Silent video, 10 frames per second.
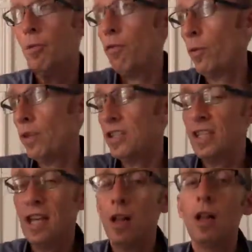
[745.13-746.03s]
before they
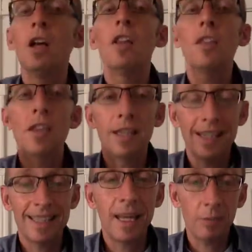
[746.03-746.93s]
sell,
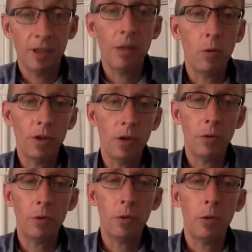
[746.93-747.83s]
the steps that they want to go
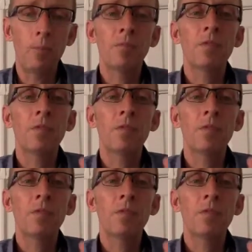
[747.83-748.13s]
through.